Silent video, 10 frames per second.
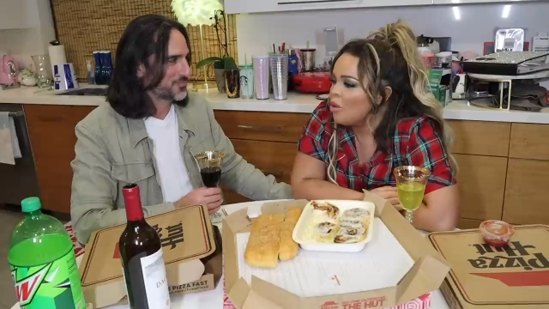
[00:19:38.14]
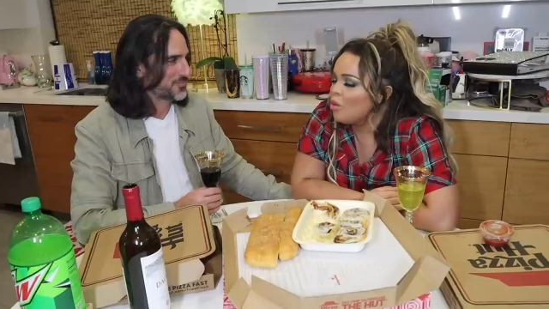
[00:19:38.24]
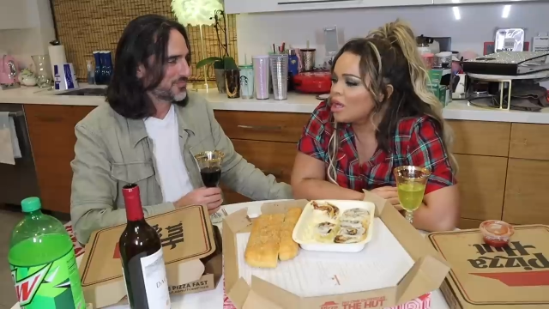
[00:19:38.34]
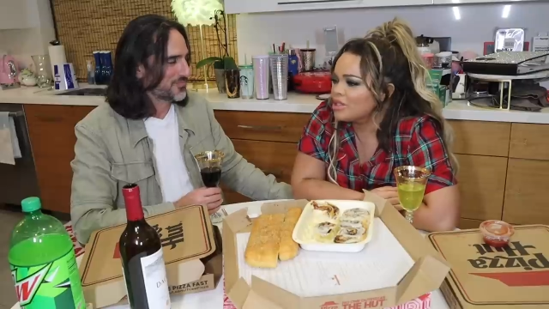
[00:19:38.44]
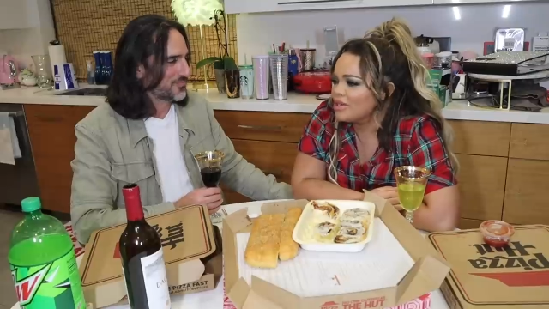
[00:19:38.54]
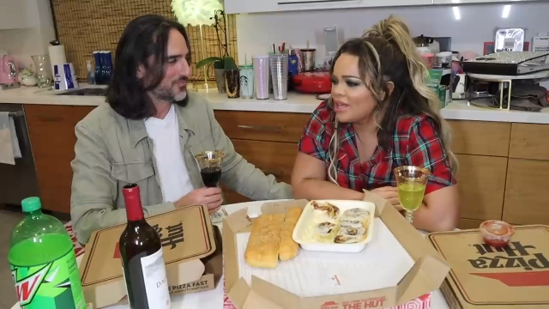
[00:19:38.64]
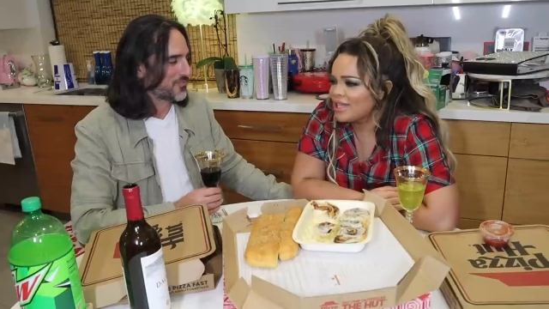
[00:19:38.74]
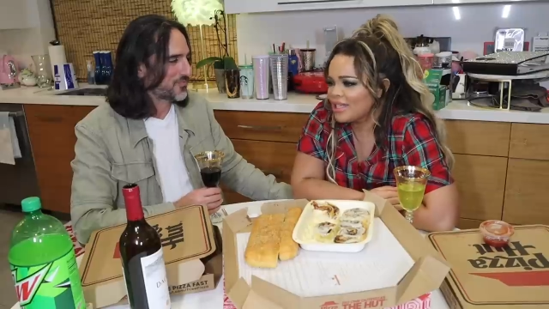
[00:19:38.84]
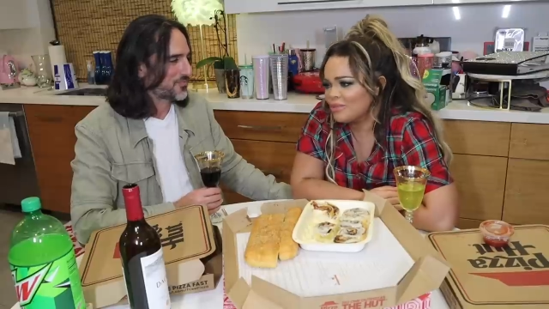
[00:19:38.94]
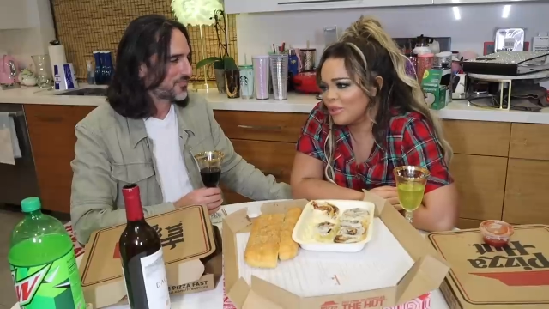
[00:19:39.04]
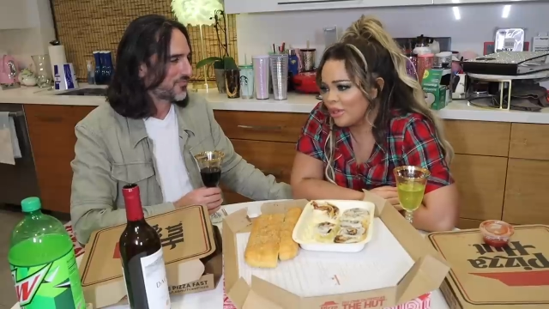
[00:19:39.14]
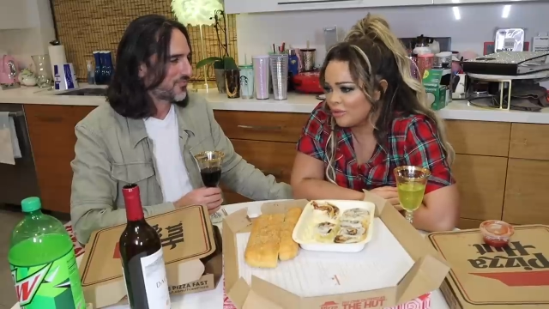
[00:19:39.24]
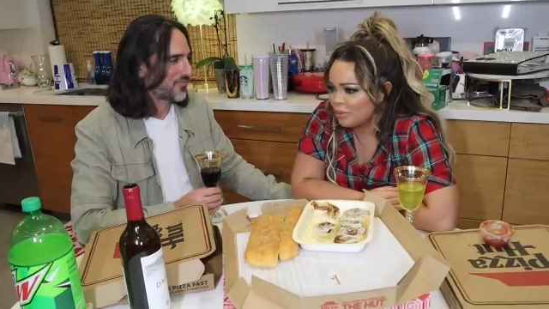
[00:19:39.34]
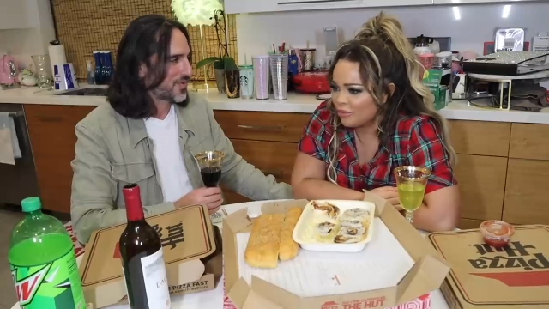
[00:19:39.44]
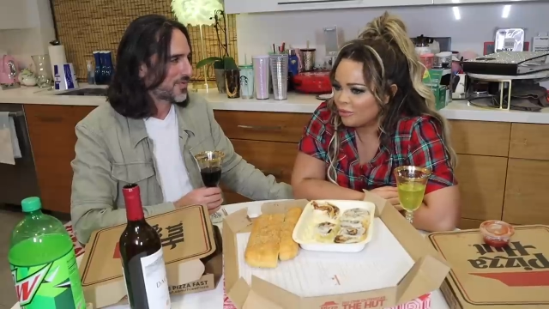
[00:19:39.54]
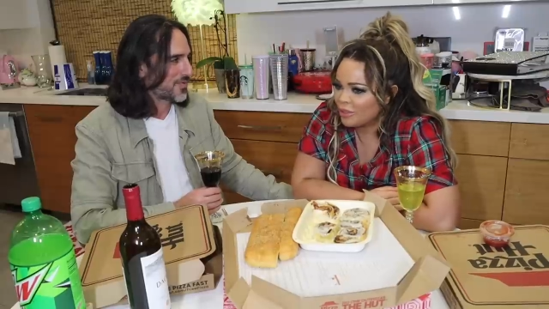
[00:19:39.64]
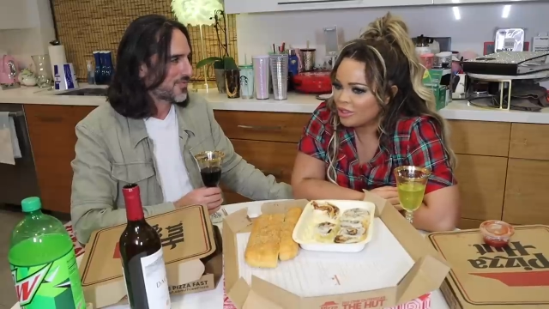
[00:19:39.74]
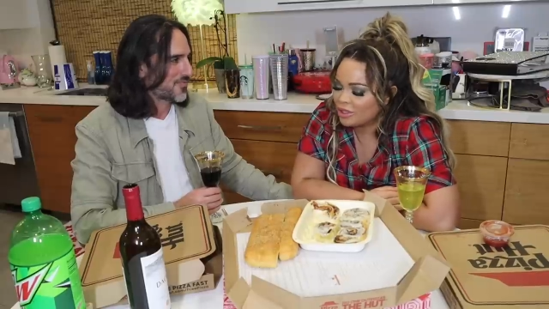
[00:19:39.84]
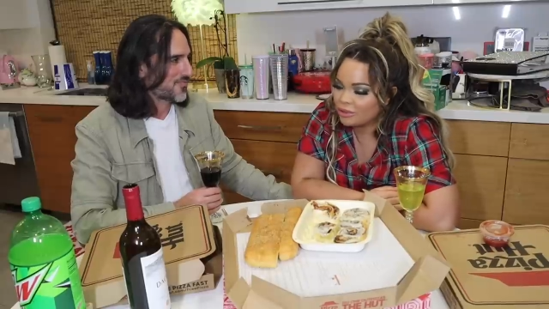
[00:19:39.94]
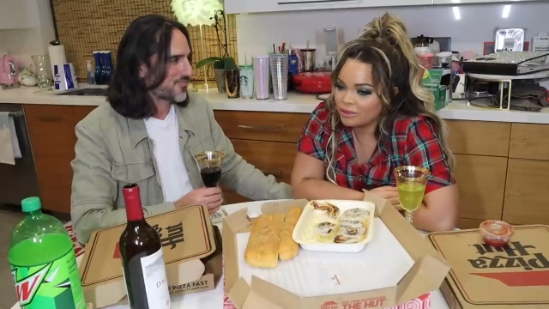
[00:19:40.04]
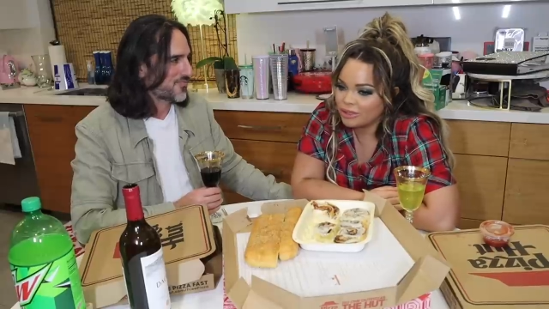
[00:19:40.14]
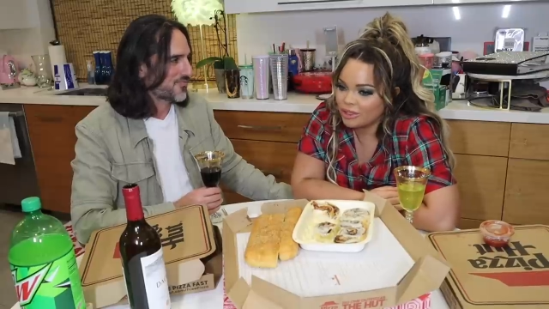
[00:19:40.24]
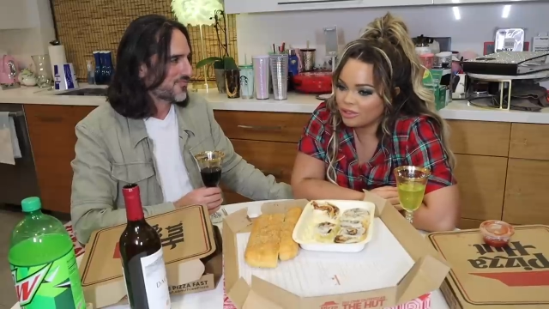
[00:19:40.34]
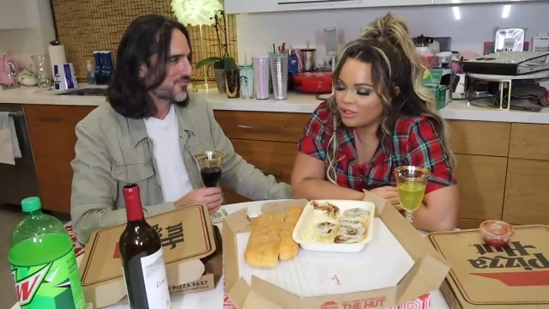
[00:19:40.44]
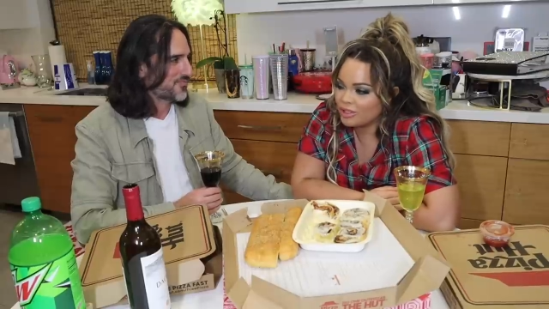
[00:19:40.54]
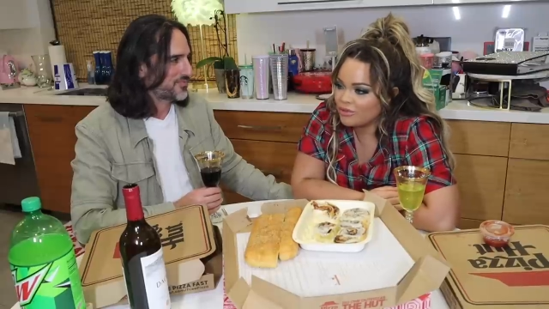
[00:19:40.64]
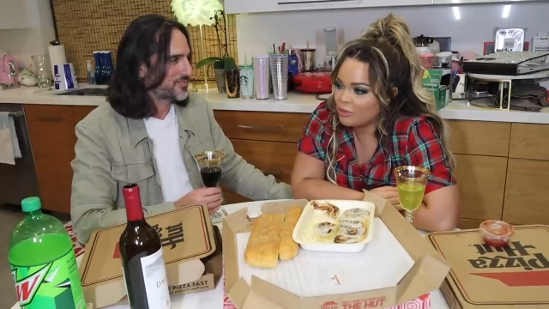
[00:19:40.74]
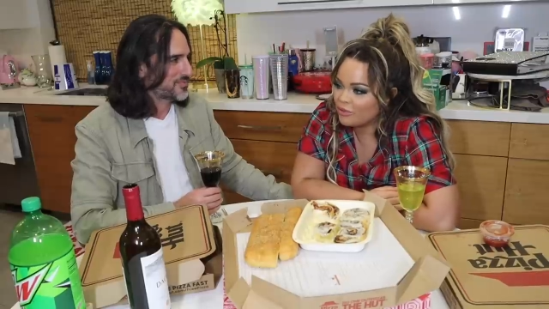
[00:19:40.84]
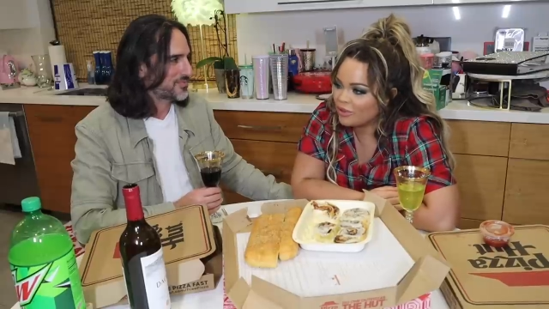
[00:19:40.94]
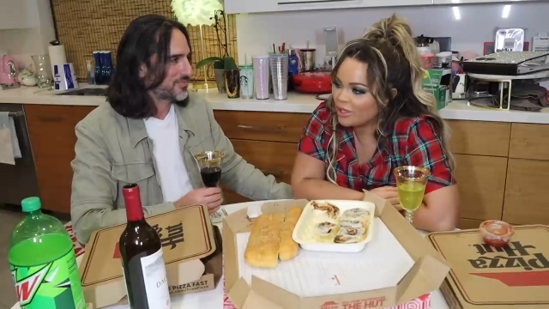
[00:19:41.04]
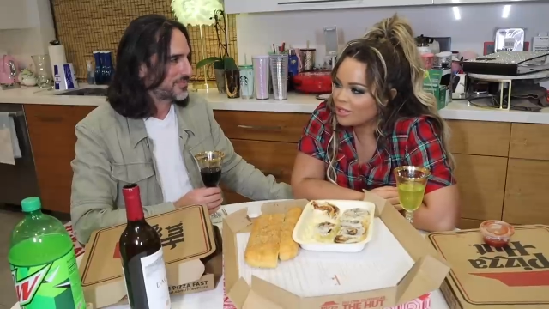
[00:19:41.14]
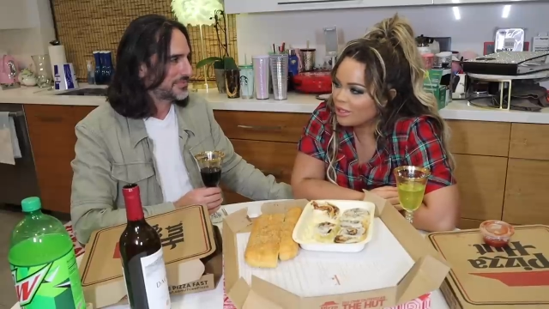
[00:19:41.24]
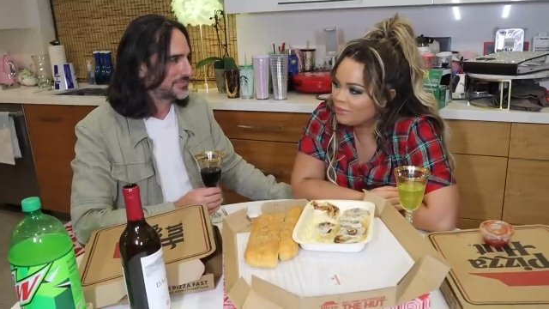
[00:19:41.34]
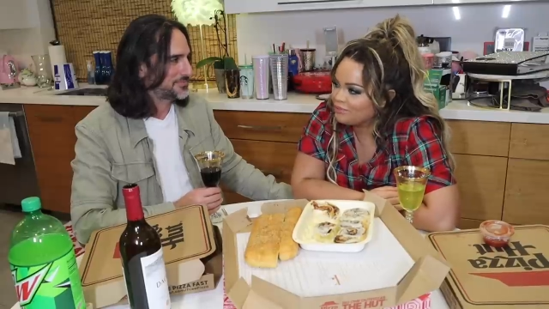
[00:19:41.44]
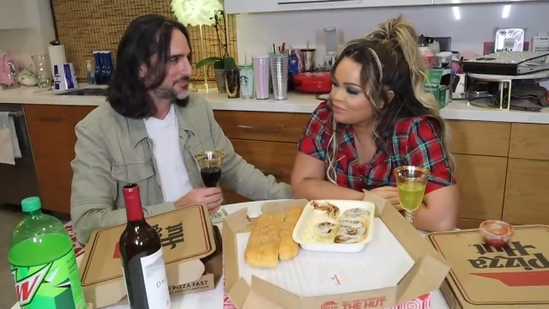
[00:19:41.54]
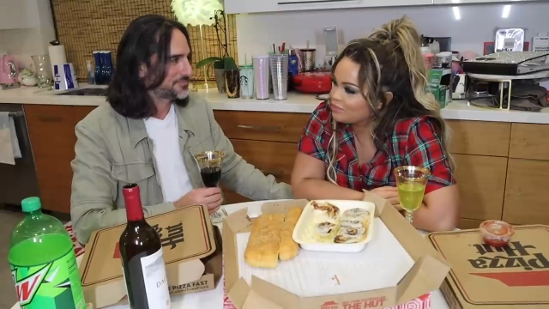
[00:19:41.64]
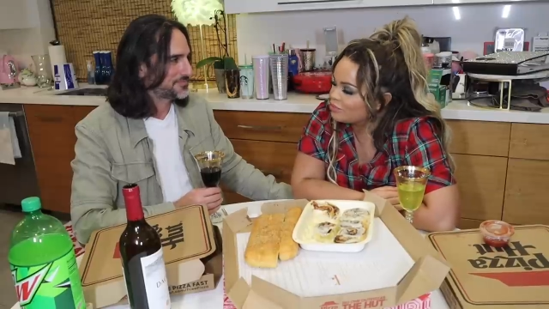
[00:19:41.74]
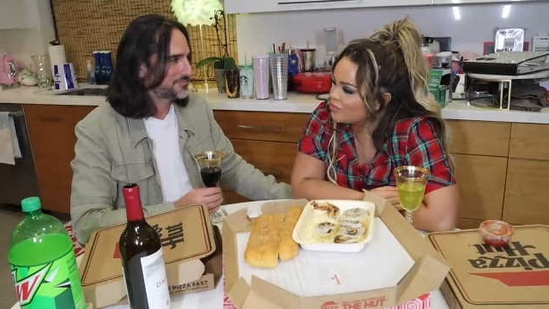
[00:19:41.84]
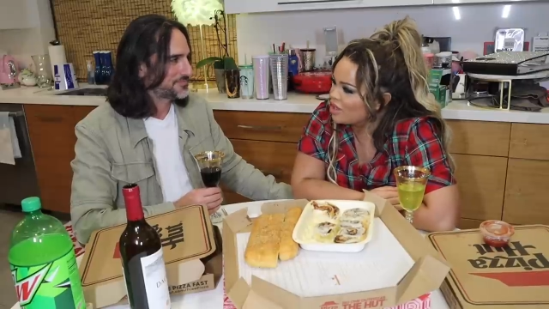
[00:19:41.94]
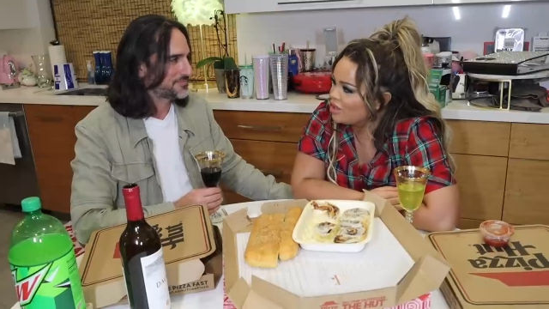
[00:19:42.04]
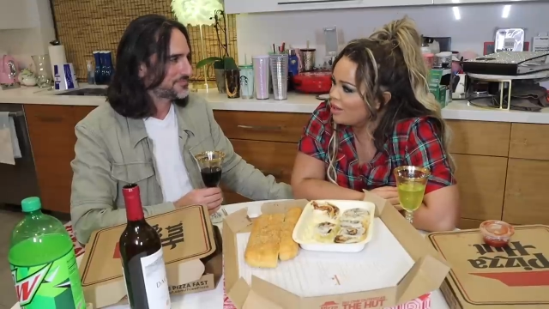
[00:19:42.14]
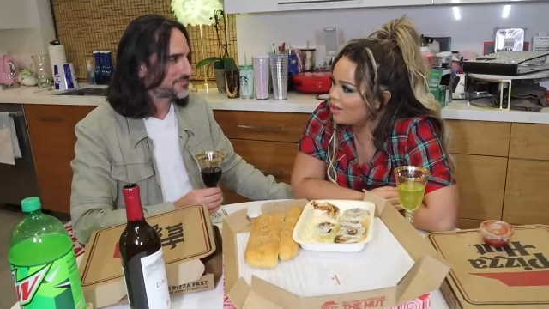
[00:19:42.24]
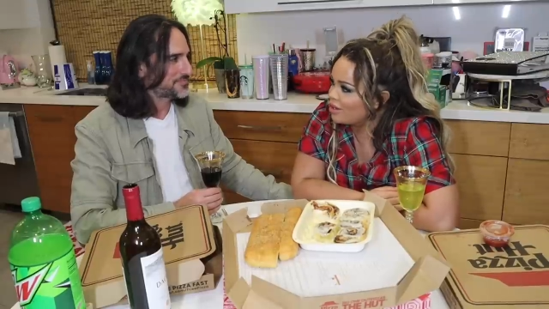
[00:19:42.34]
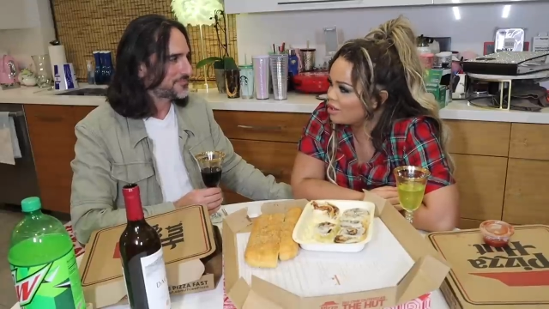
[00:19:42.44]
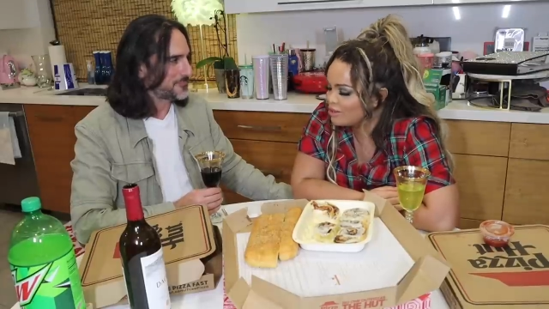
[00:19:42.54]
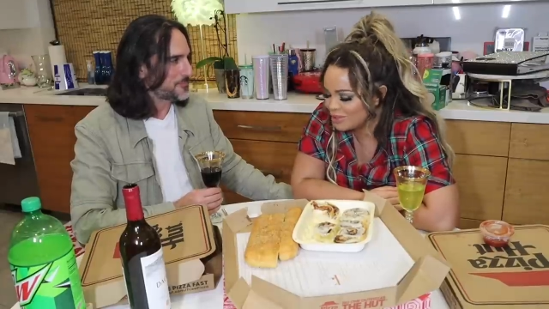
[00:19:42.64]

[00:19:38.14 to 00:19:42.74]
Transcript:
Speaker 1: Well, also that side is more comfortable for me in general, so I usually just flip over on that side. Like our cuddle